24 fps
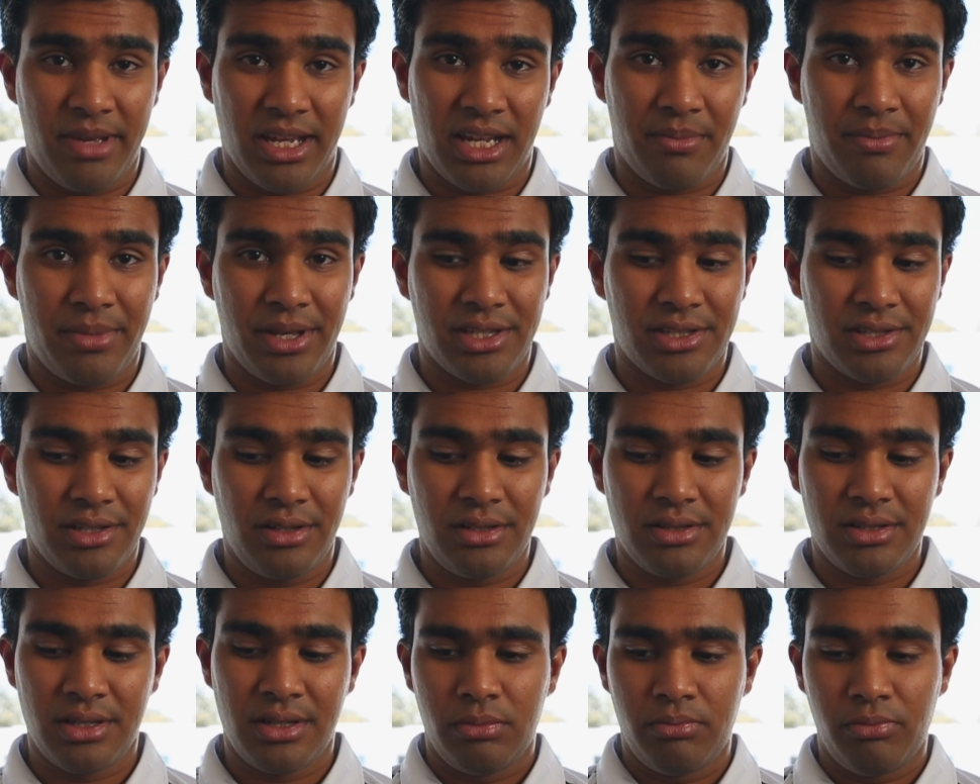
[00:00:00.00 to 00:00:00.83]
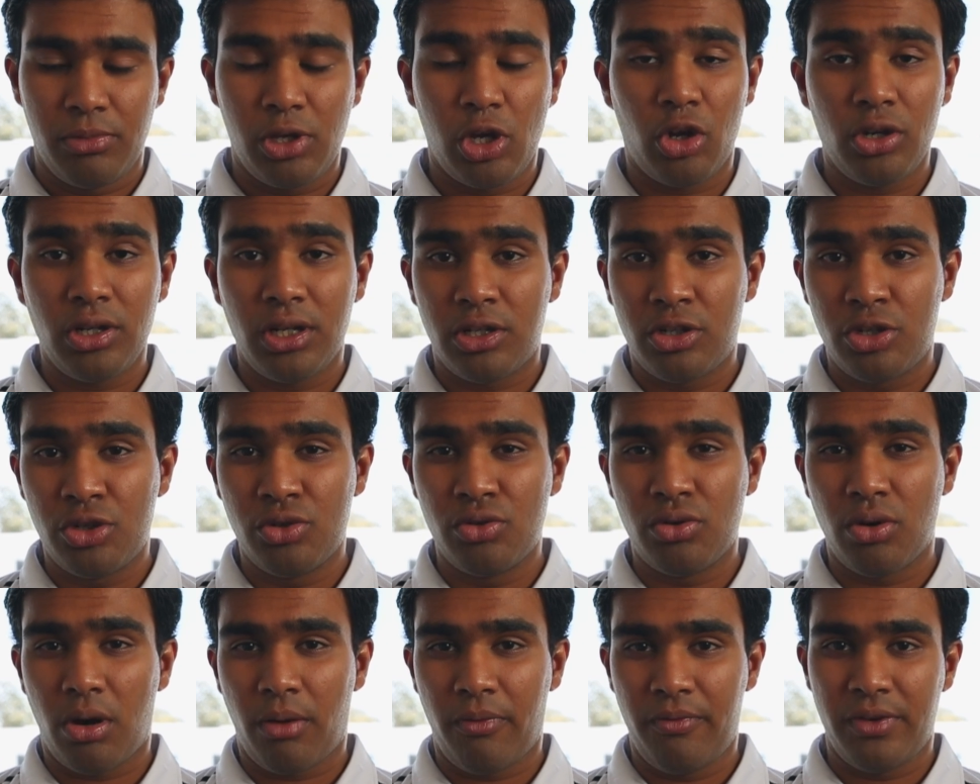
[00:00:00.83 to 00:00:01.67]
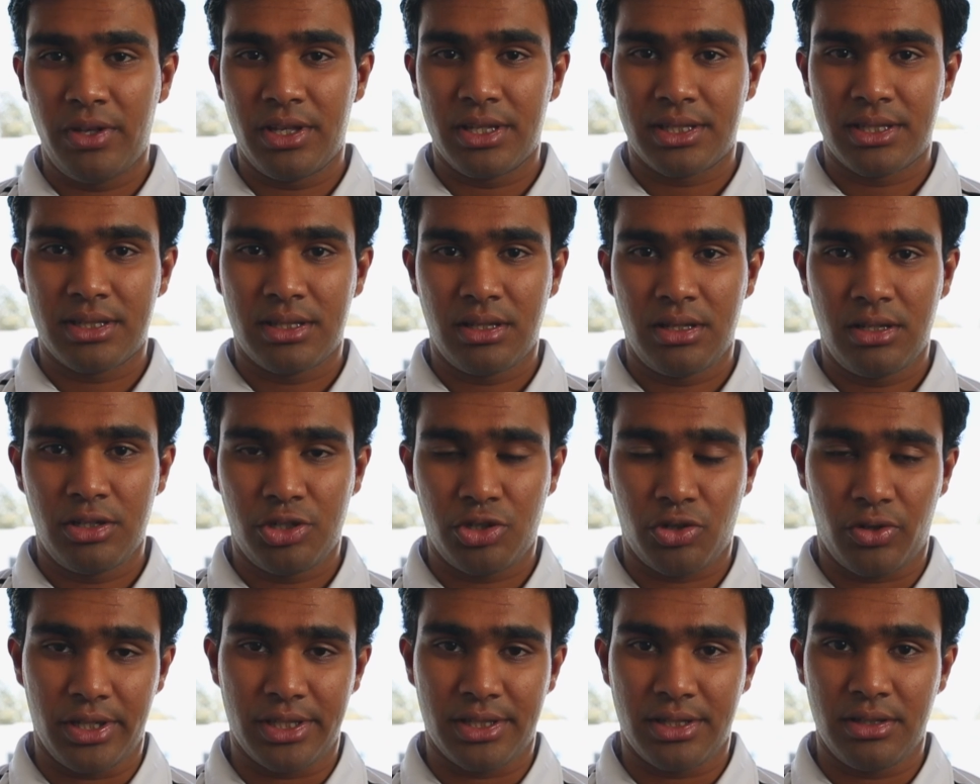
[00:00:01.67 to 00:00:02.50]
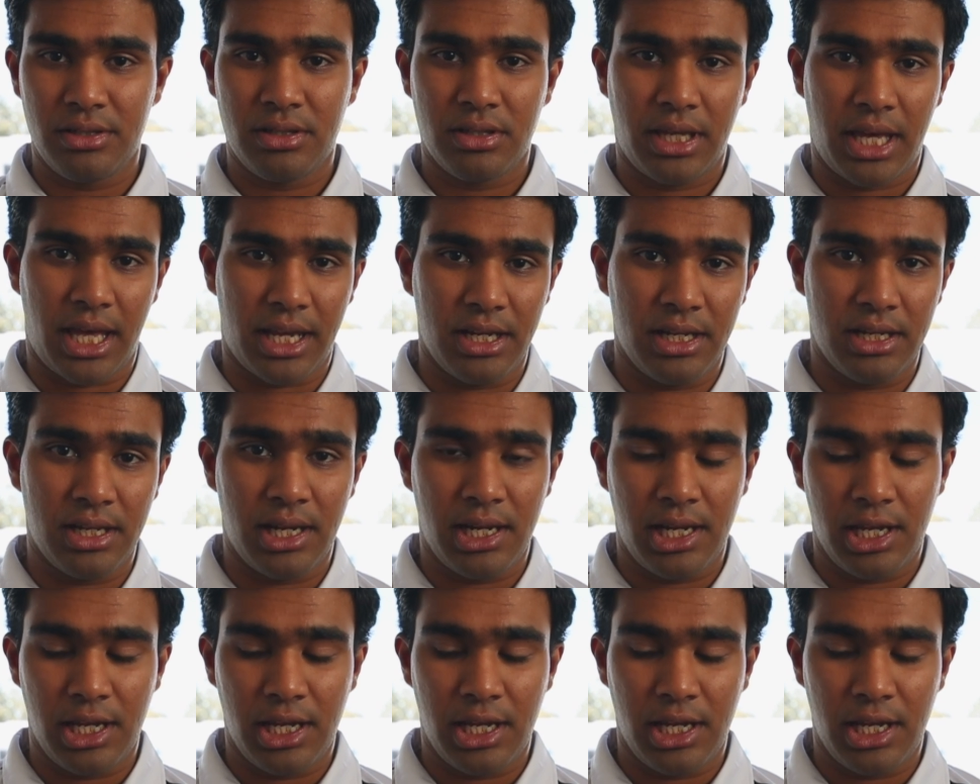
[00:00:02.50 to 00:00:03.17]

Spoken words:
megapixels. Beyond the two obvious choices, Canon and